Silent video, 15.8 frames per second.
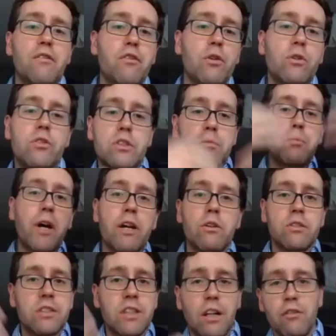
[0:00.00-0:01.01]
if you're just by
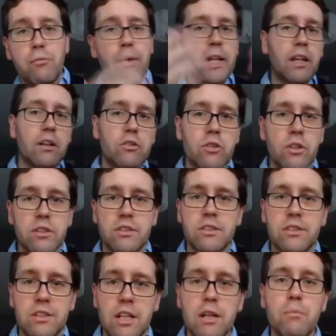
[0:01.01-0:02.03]
yourself making
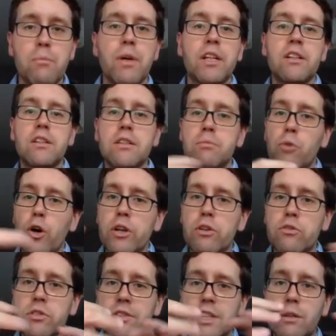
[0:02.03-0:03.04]
choices, but it is more
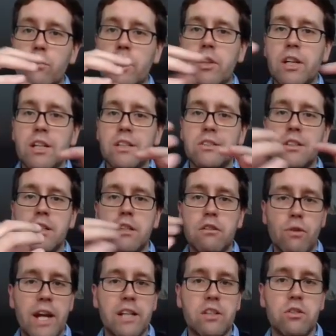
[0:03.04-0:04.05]
interesting when there's an
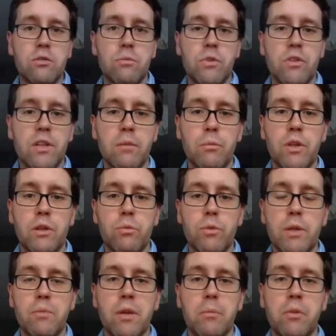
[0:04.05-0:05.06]
interaction
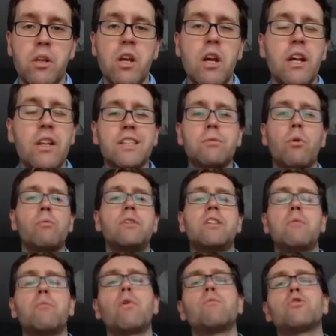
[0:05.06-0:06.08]
between people. And that's what we
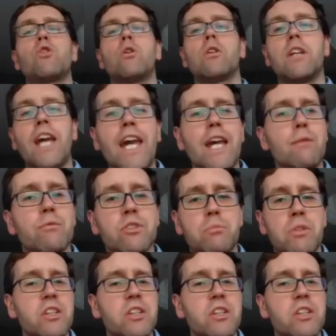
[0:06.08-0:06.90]
sometimes call games.